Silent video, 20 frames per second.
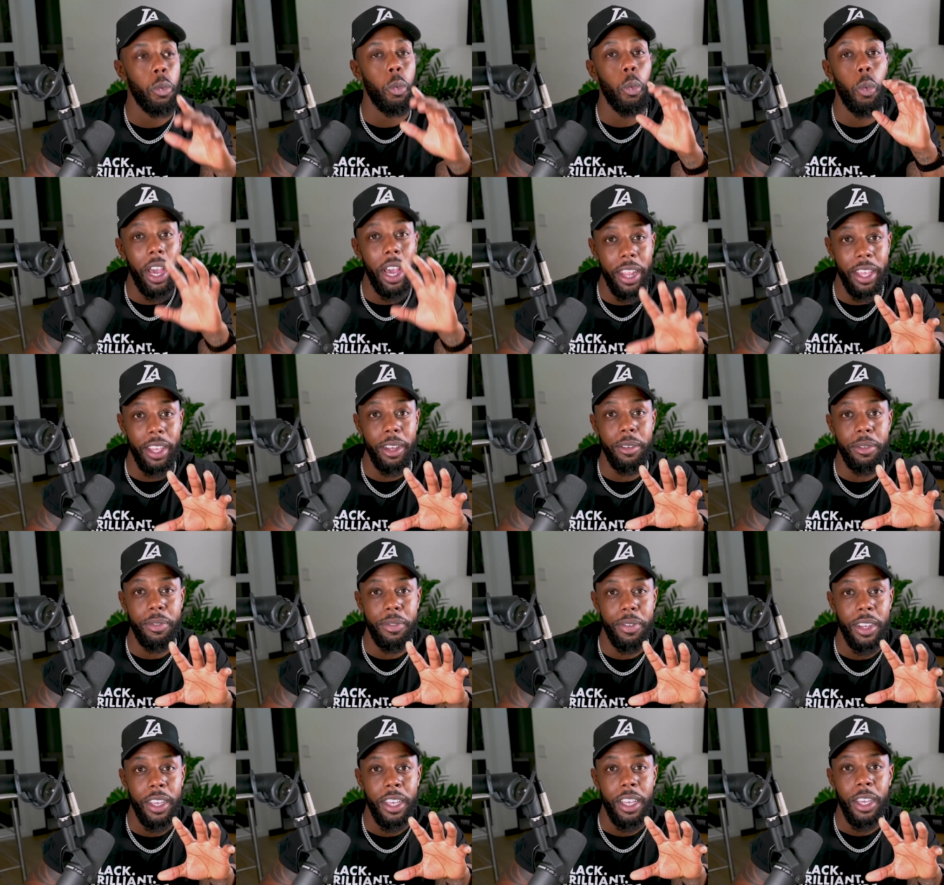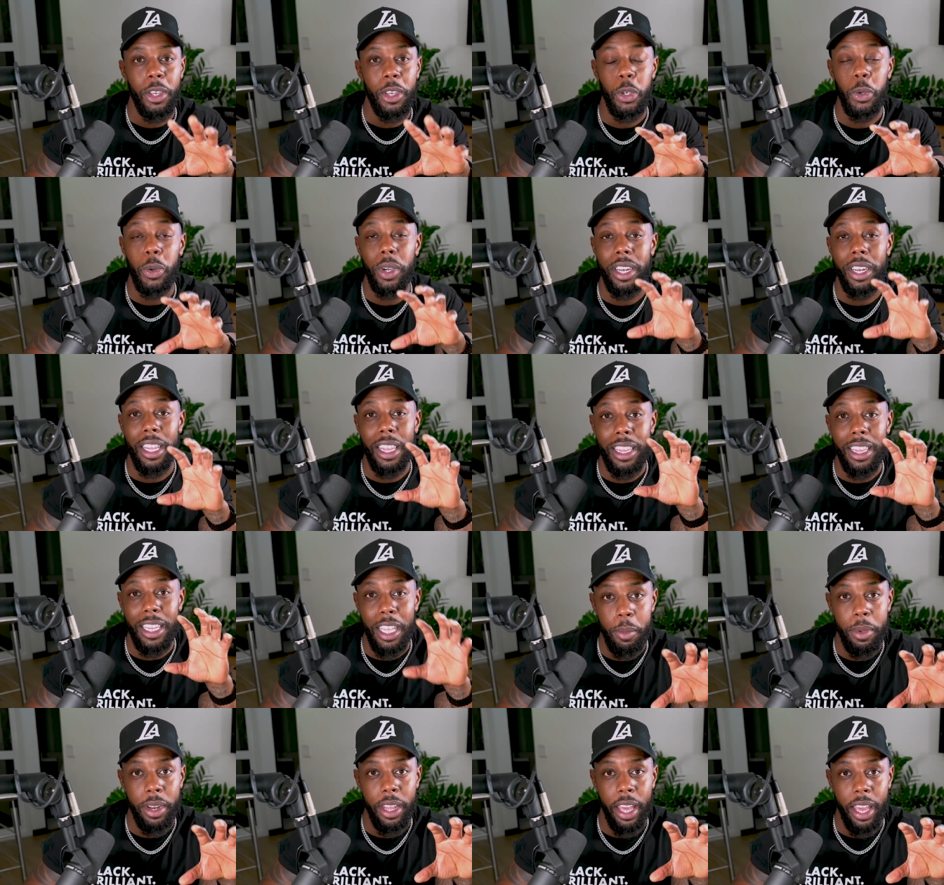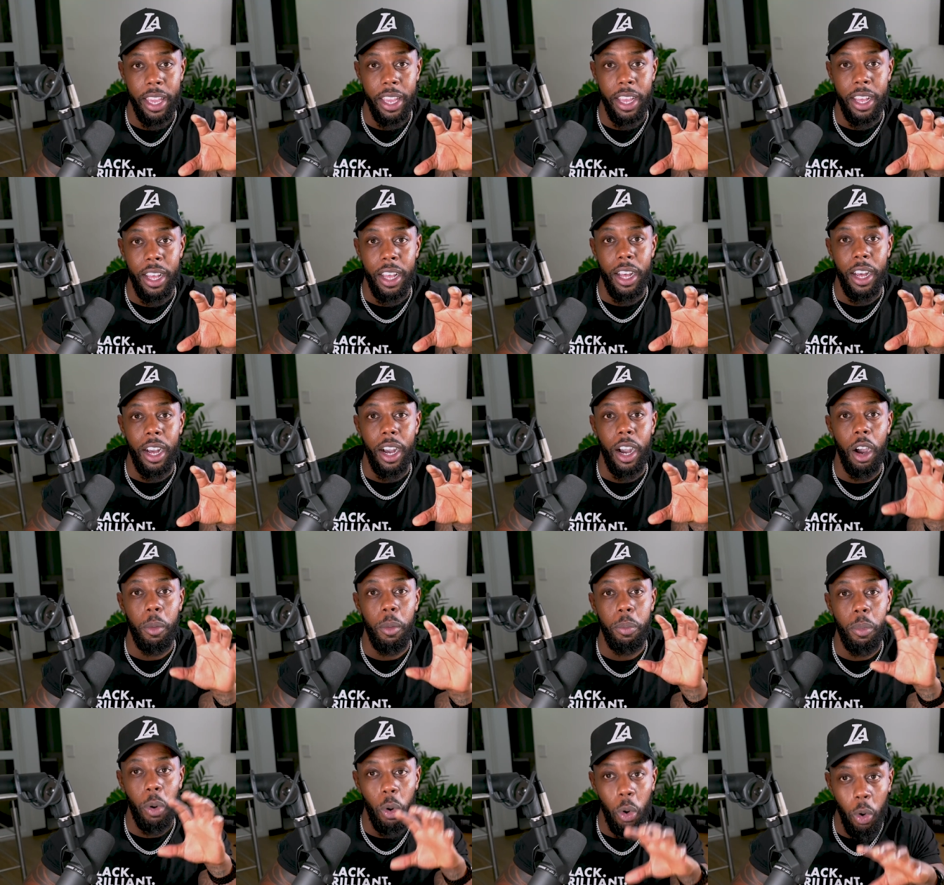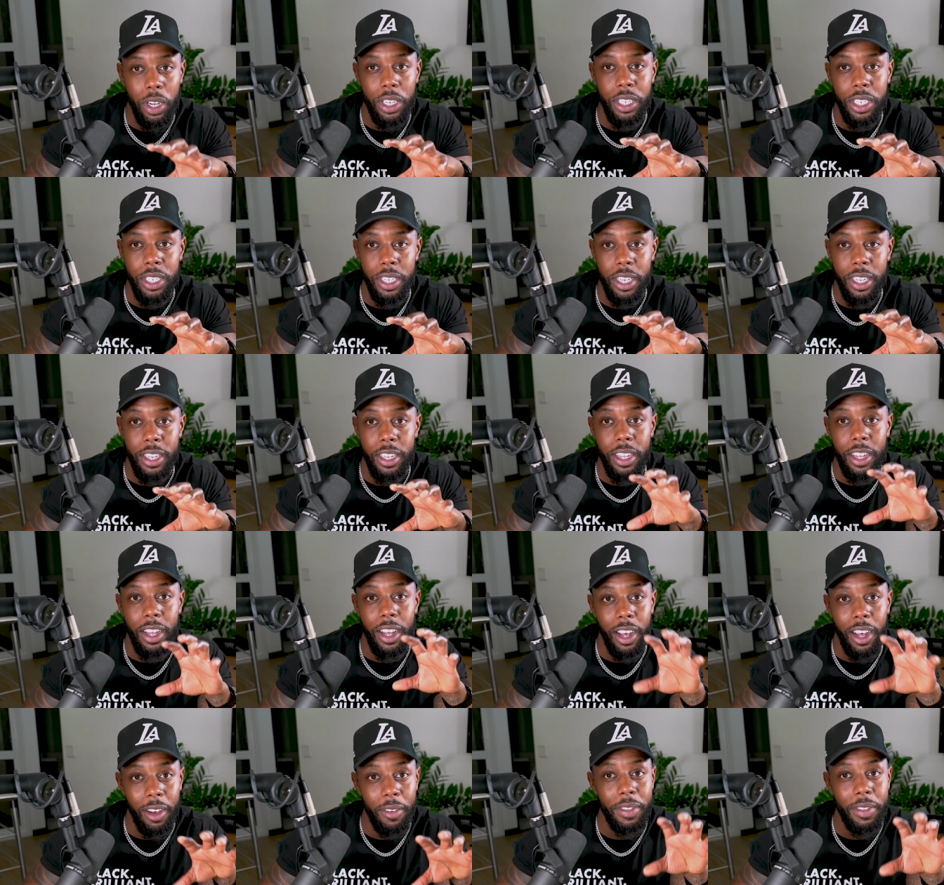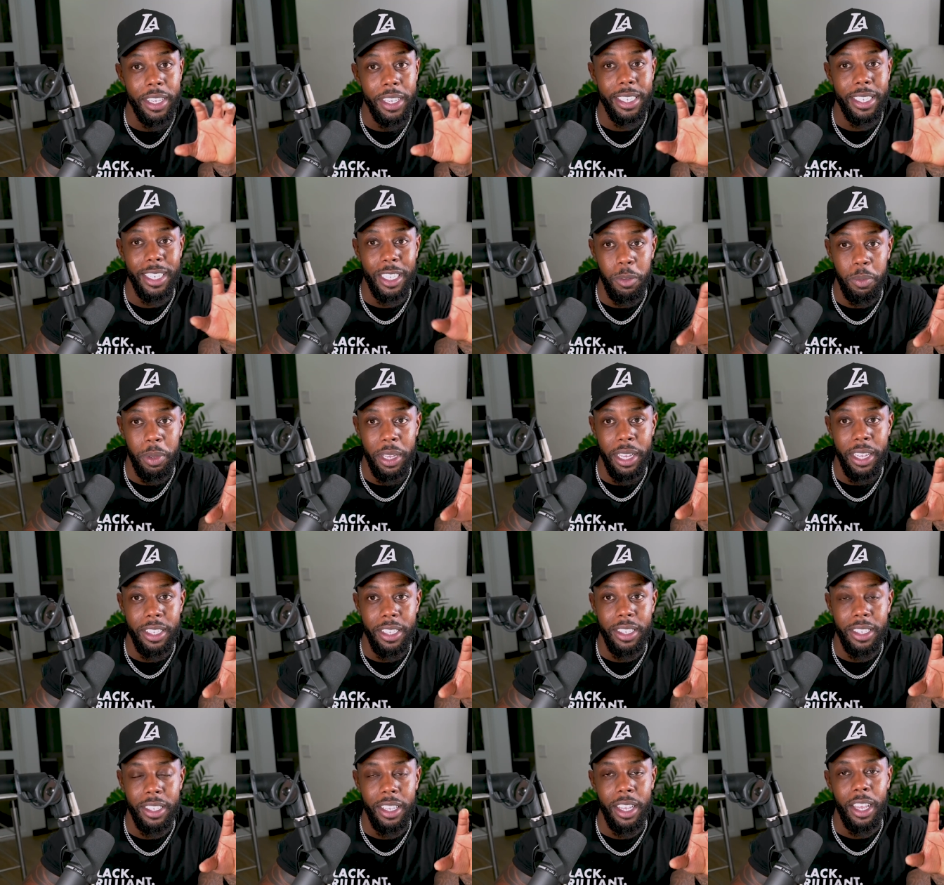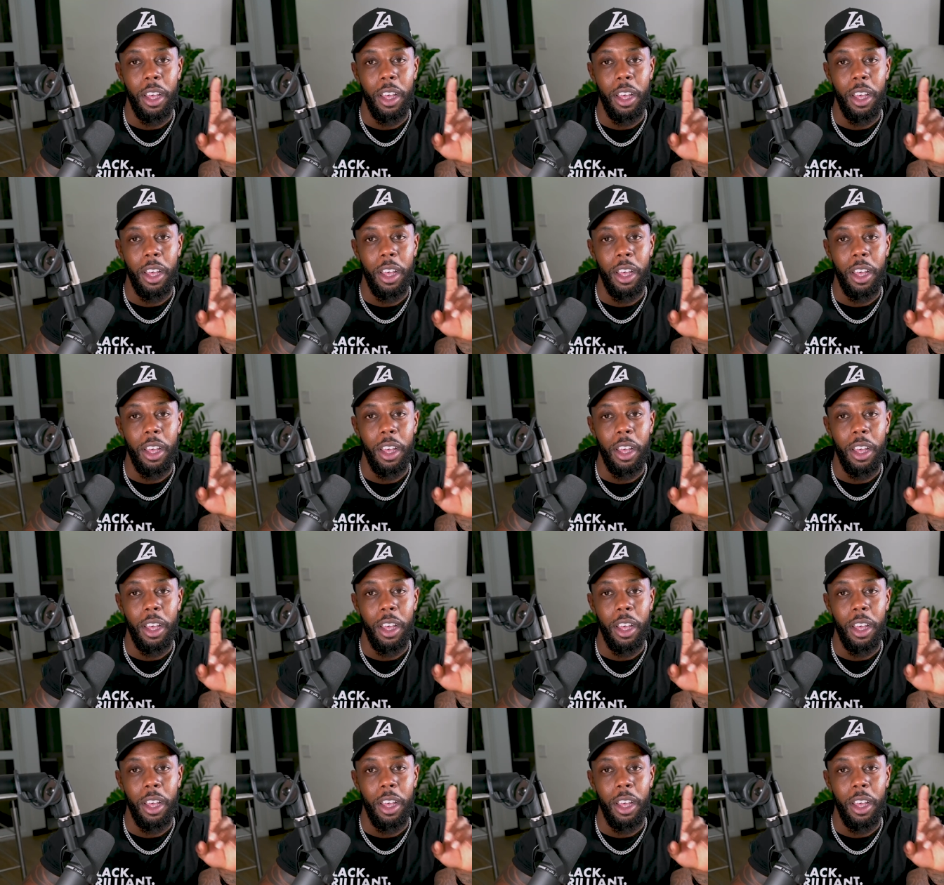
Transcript: What if you can eliminate a portion of this expense